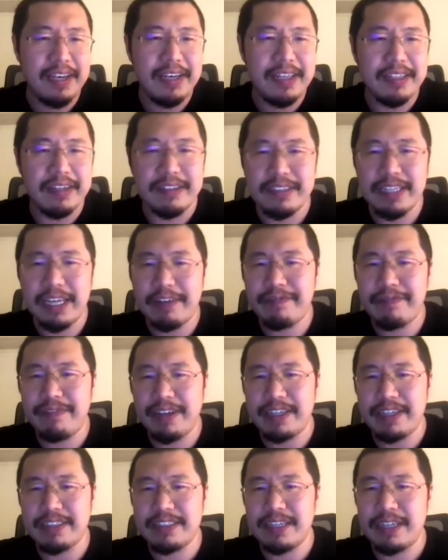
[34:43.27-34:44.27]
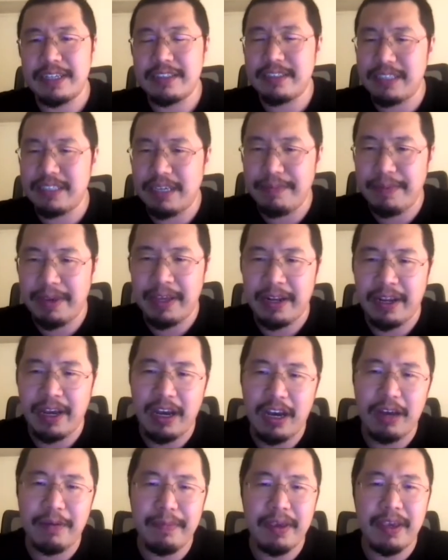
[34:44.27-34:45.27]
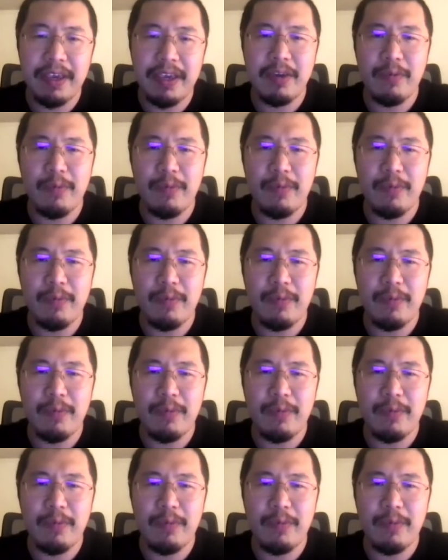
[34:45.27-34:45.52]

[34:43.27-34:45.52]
Netflix Simian Army,